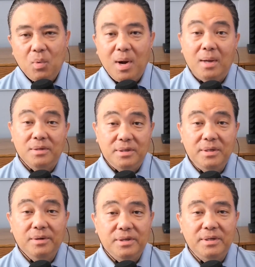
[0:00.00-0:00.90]
While
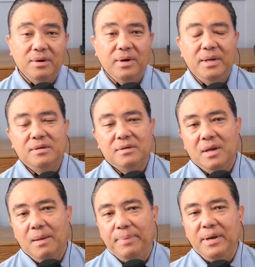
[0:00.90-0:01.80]
still serious,
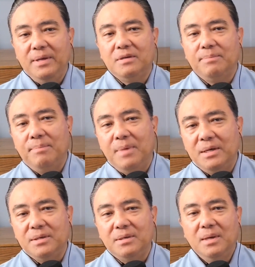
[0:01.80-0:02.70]
companies
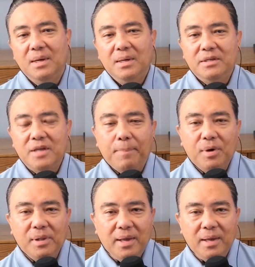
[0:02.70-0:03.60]
must
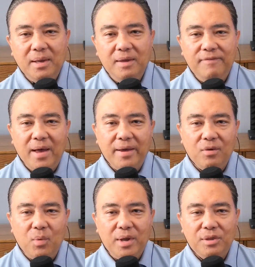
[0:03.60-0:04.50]
separately
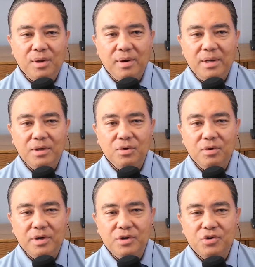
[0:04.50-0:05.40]
evaluate their
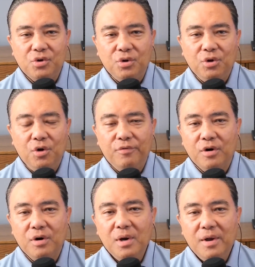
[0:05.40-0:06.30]
internal control
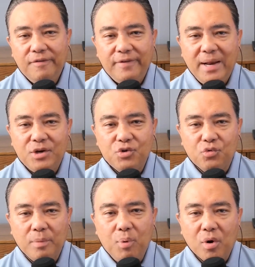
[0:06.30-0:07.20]
over financial
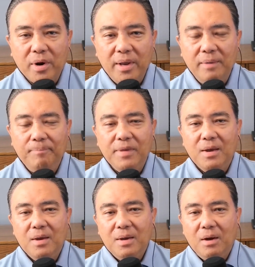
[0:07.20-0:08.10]
reporting,
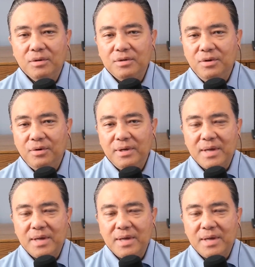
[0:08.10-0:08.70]
also known